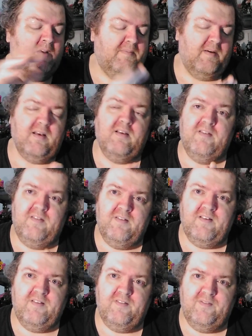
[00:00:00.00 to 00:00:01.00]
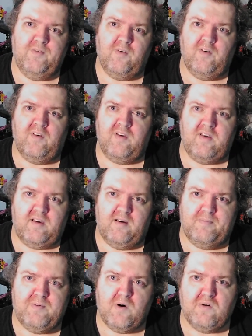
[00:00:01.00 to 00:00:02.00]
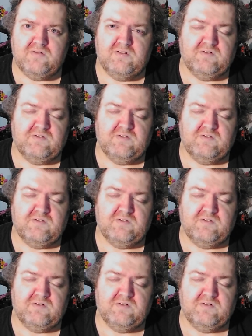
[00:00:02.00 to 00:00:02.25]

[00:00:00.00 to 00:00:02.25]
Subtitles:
but for a post